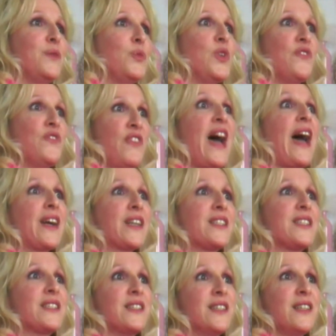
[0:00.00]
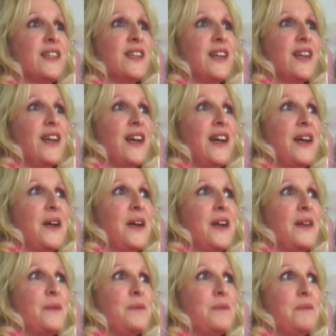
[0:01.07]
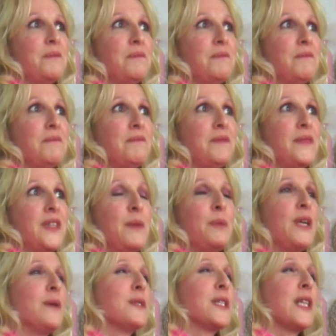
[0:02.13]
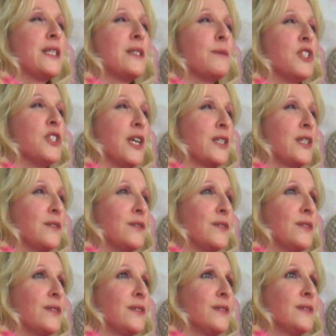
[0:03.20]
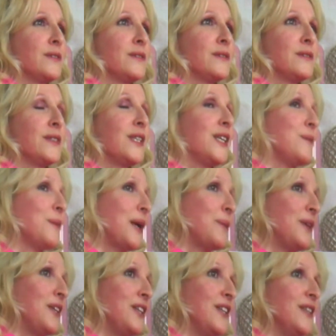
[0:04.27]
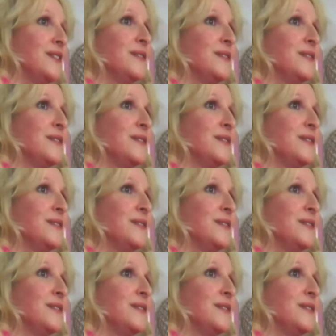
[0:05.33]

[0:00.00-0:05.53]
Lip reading: fact, it becomes less objective, in my opinion.